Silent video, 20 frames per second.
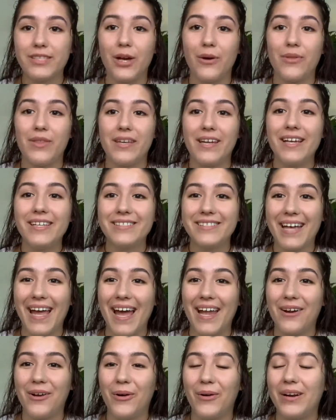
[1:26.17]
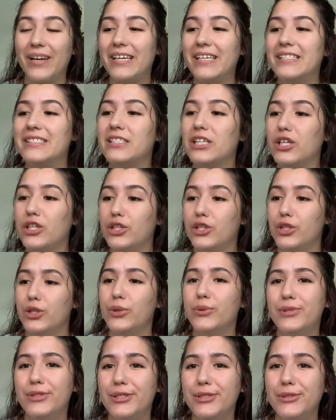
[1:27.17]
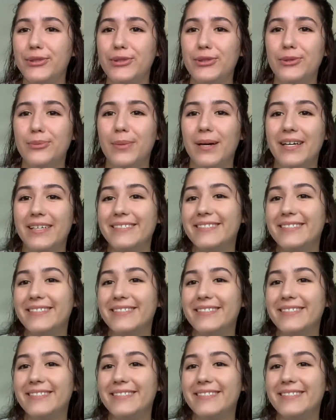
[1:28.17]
the next category is YouTube.